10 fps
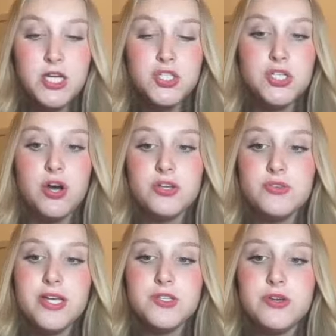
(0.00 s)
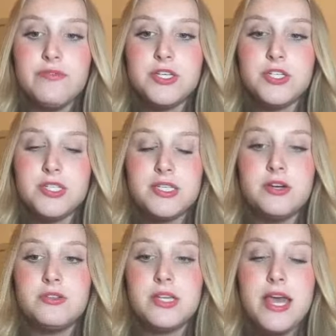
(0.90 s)
She also has good vision
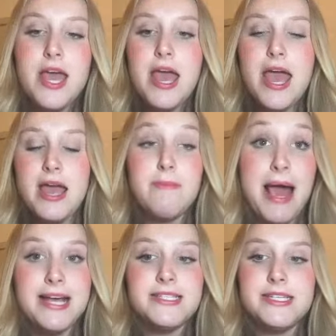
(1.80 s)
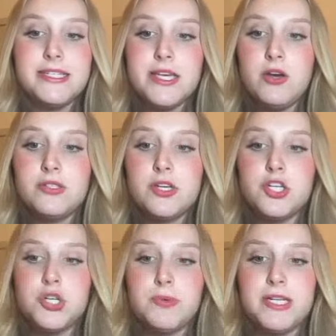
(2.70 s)
skills and passing skills,
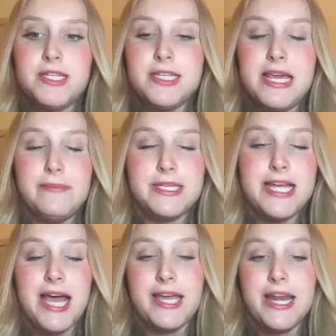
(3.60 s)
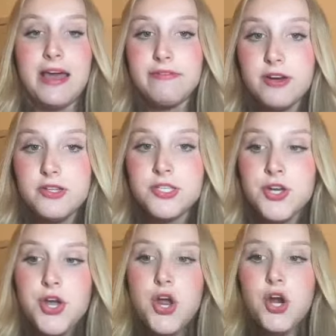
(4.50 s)
contributing to the team's attacking efforts.
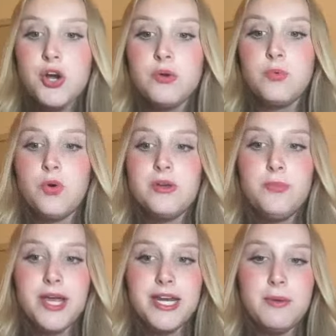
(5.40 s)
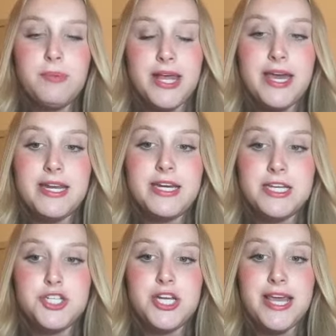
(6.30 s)
Her role in breaking up play and
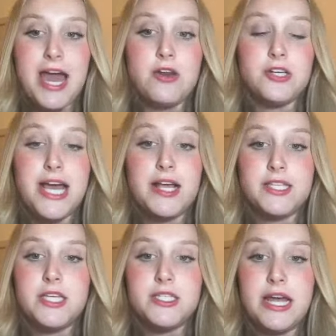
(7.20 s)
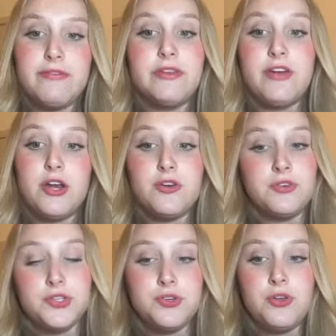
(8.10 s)
initiating counterattacks is definitely very
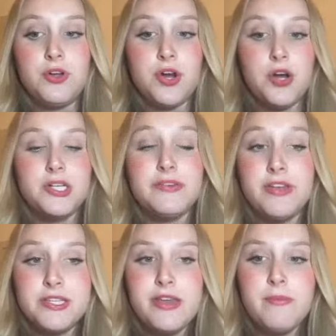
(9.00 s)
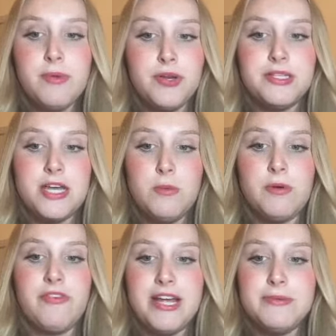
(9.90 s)
crucial. Her defensive capabilities help
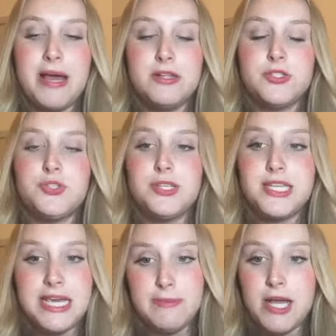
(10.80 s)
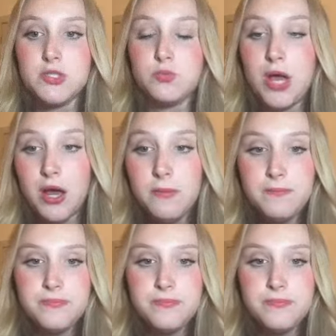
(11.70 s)
provide balance to the team as well.